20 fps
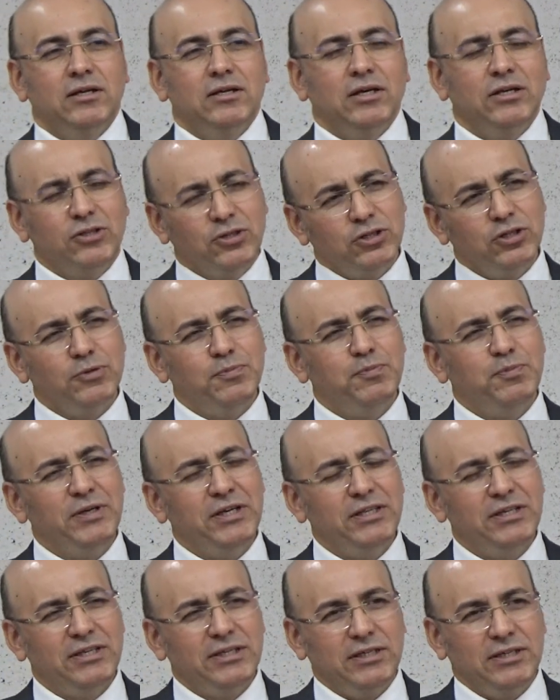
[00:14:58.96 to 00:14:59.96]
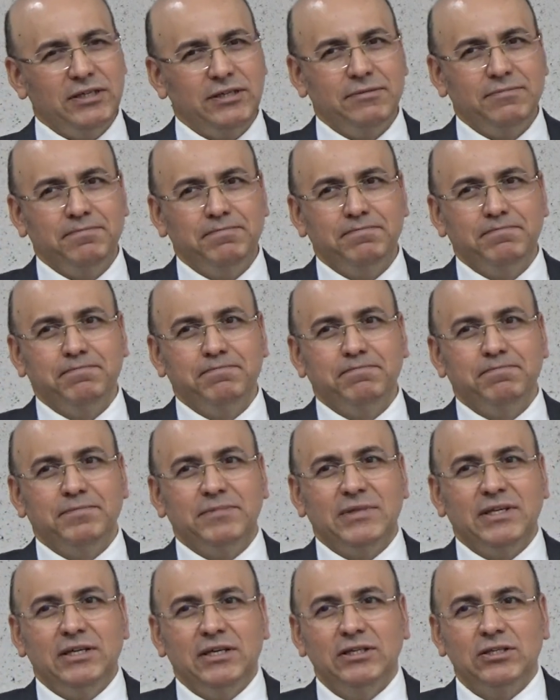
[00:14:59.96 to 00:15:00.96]
A true piety
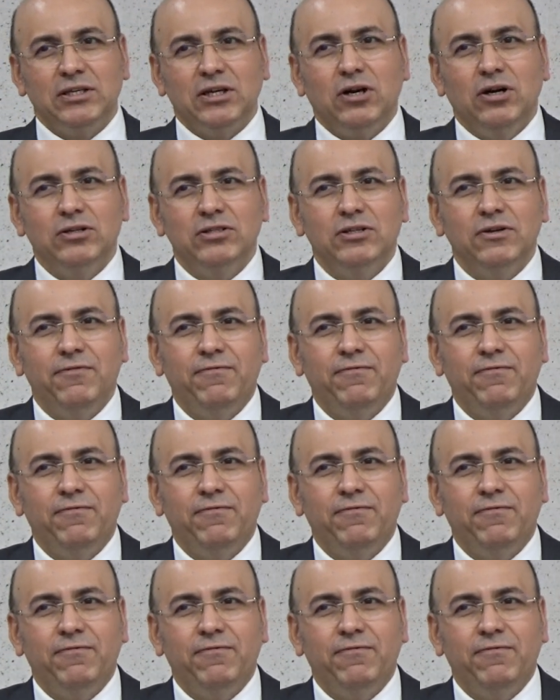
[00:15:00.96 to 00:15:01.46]
is also